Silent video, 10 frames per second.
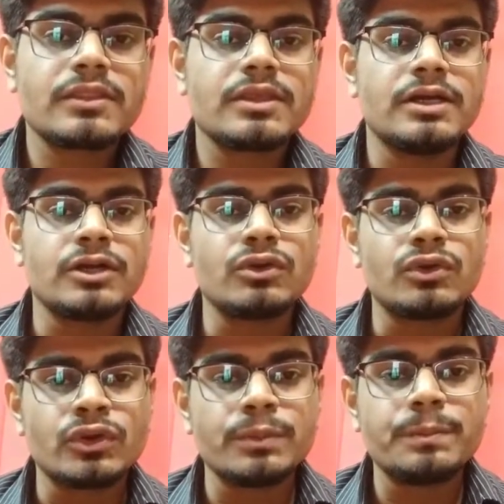a
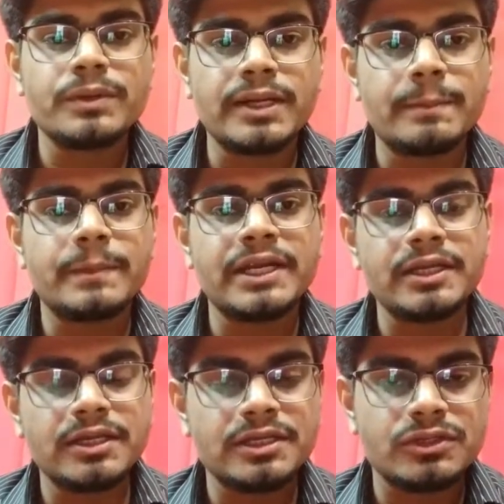group
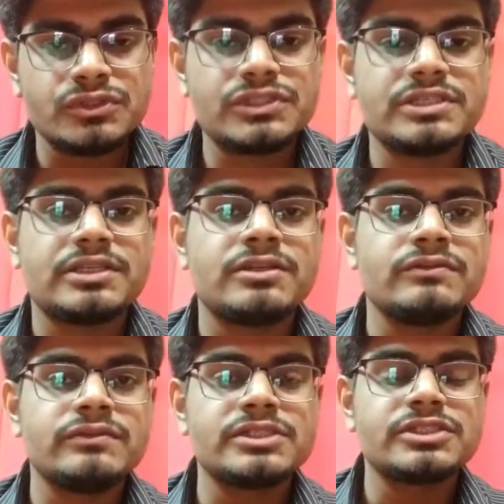combined conclusion
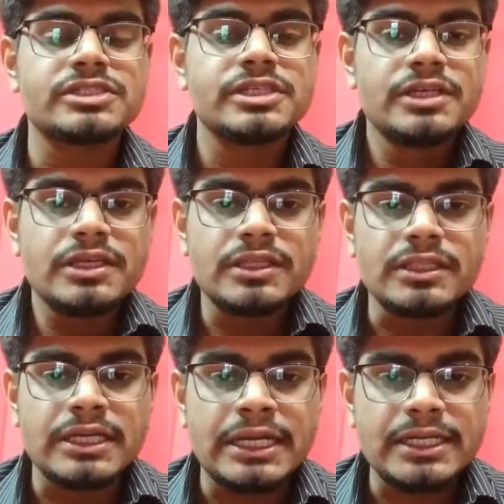in which
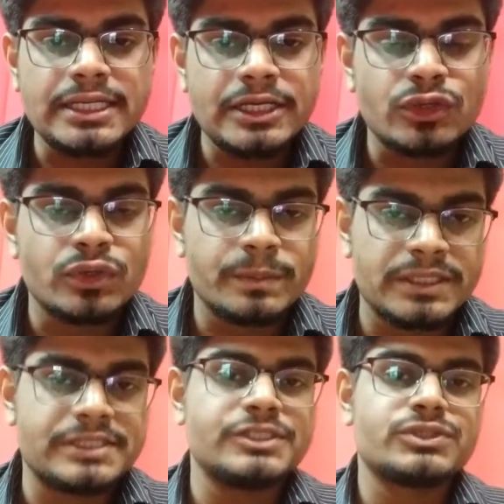the entire group
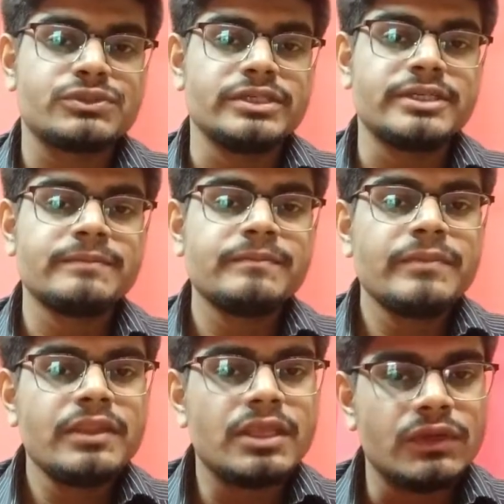agrees to it.
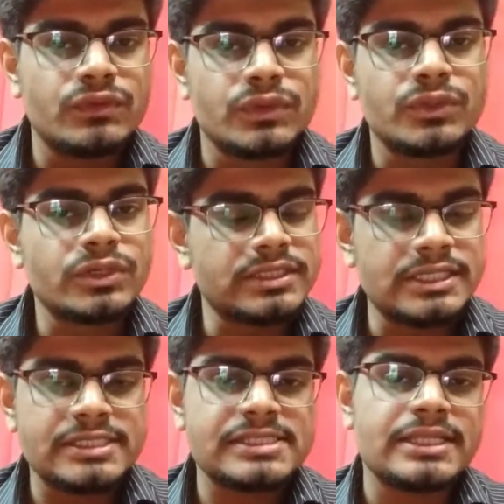If you don't,
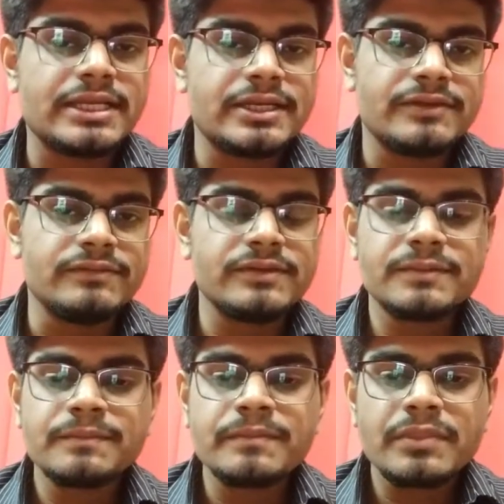that is a negative.
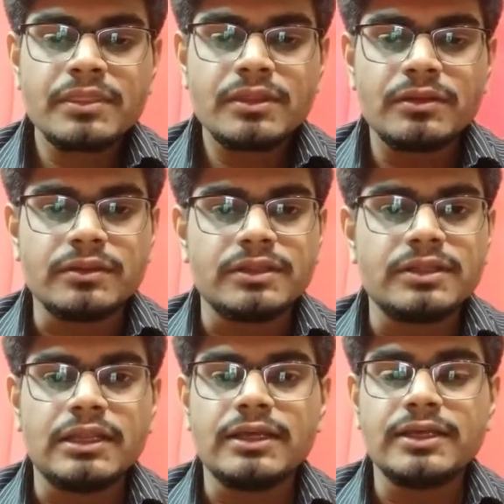
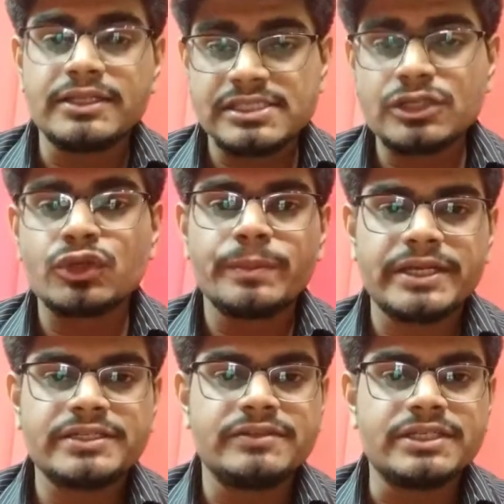It is a group
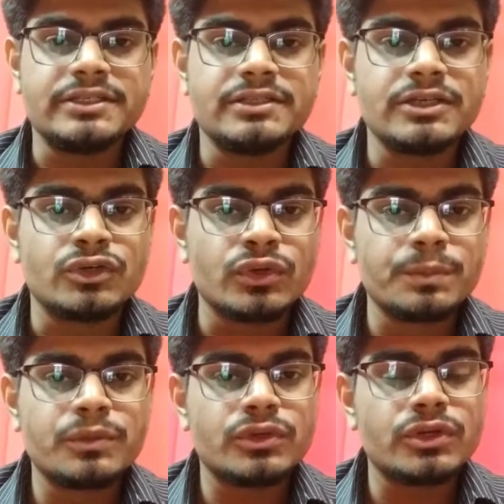activity. The
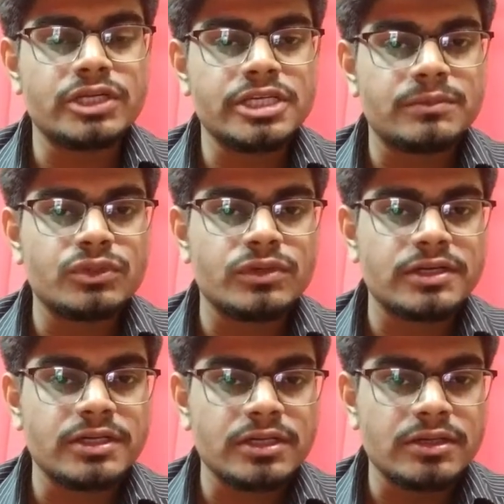group could not come
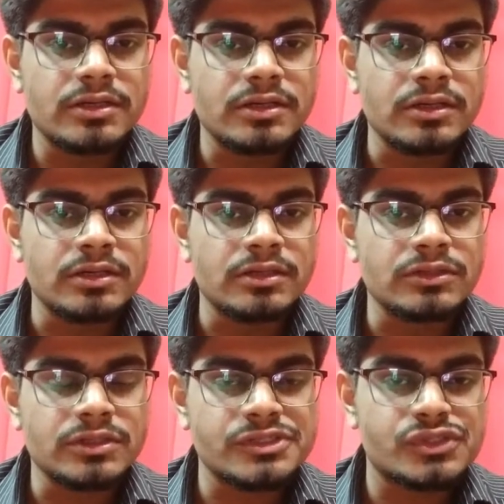to
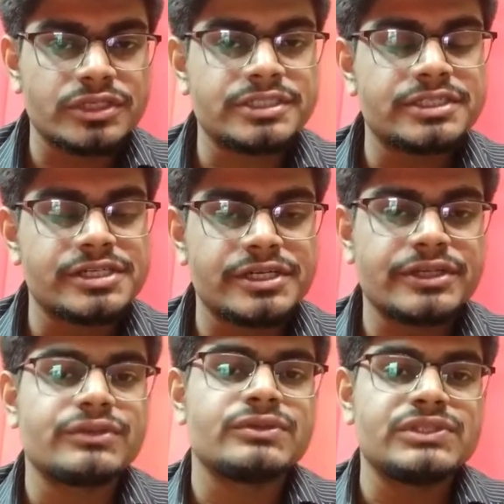a consolidated
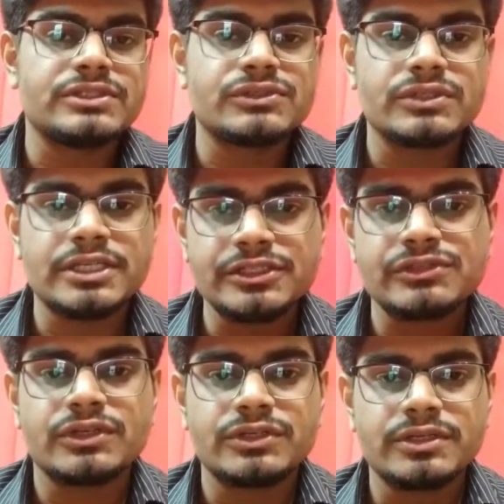conclusion, so that is
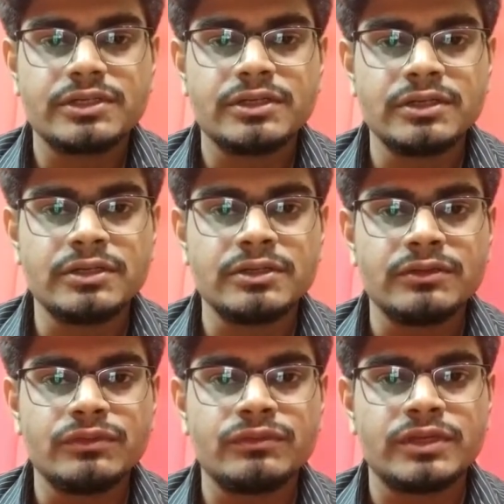not
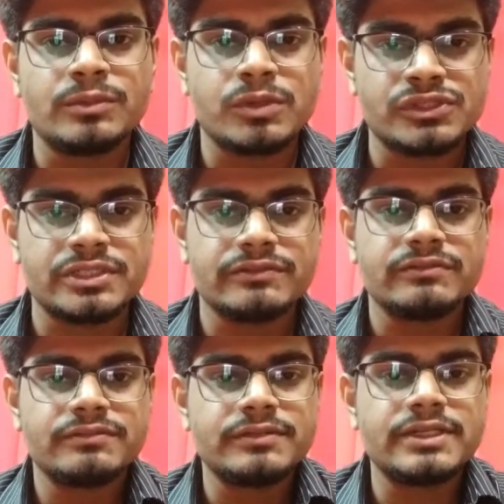very positive,
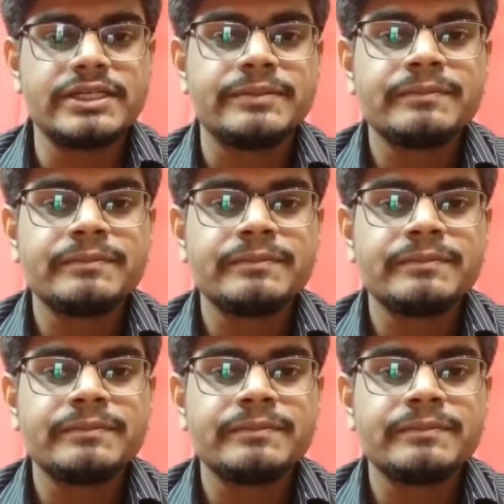right?